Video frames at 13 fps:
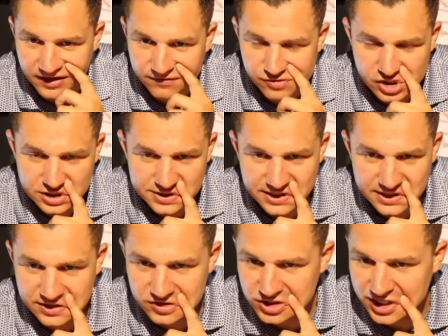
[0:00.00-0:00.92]
If she
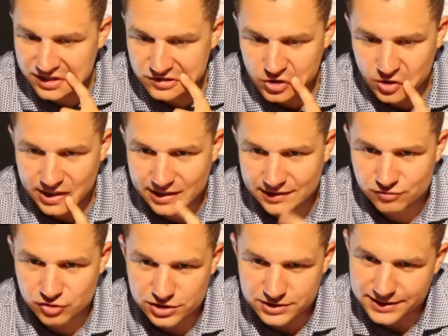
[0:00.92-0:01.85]
says yes,
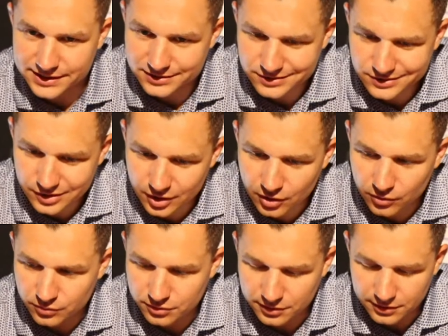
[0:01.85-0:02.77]
great. If she says
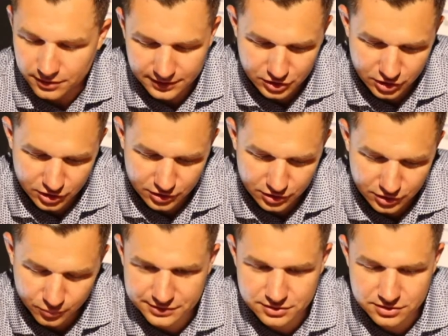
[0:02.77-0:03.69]
no, then
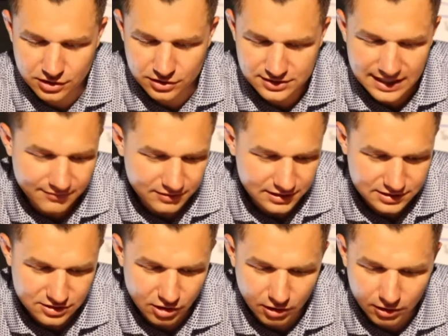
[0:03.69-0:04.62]
good. We can start
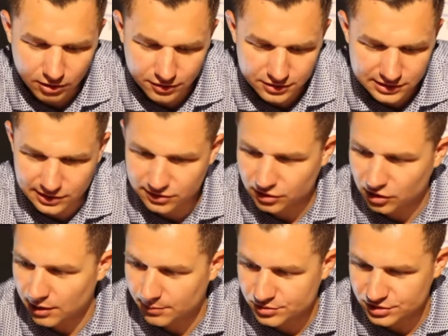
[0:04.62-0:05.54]
diving into all the
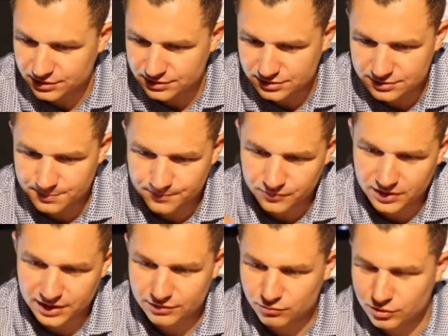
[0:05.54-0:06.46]
other options
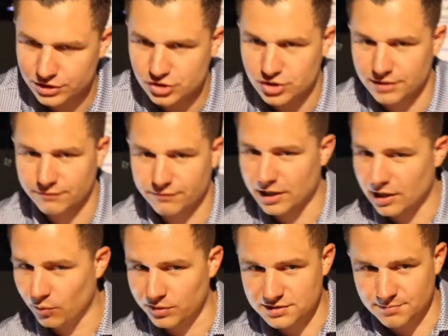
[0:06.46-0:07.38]
and really trying to
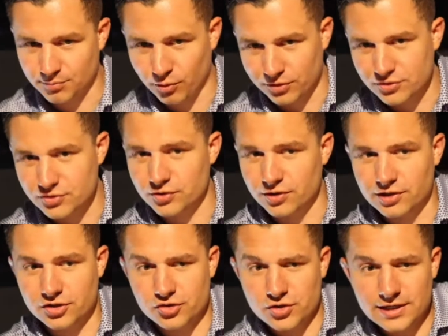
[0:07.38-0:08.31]
figure out what's important to
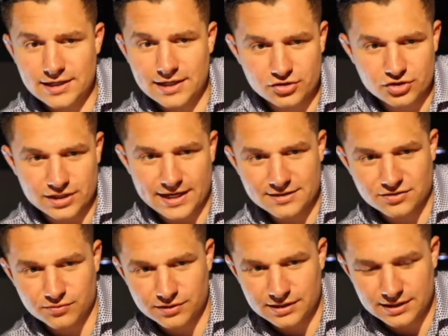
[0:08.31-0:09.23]
her, because right now she
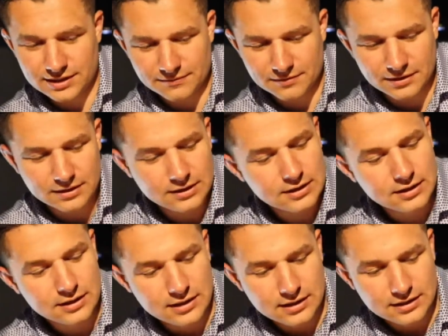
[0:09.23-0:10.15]
hasn't really given
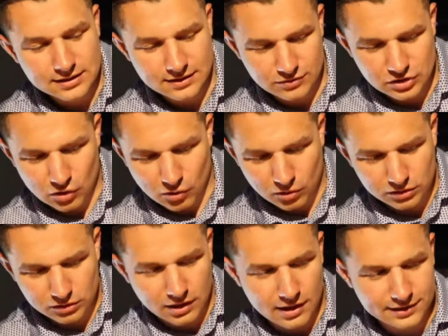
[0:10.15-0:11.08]
you a
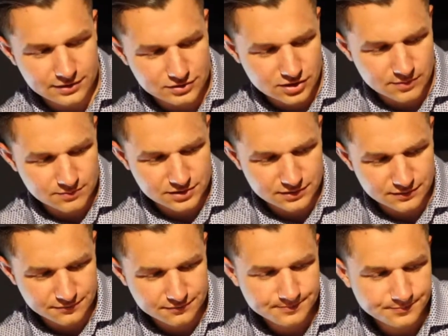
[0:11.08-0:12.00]
whole lot in terms
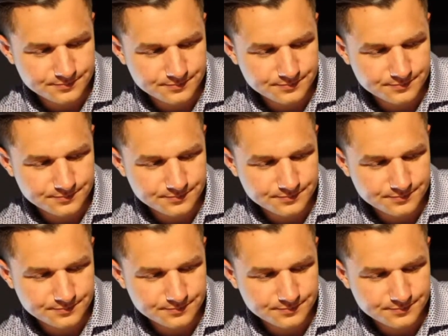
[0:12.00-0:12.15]
of